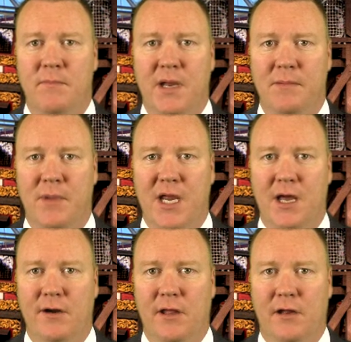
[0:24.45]
making my
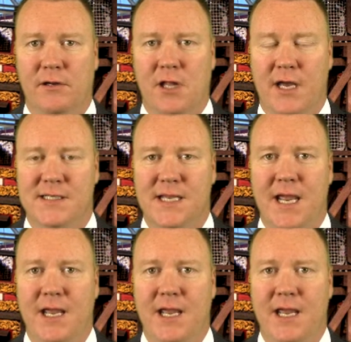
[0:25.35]
$100 clients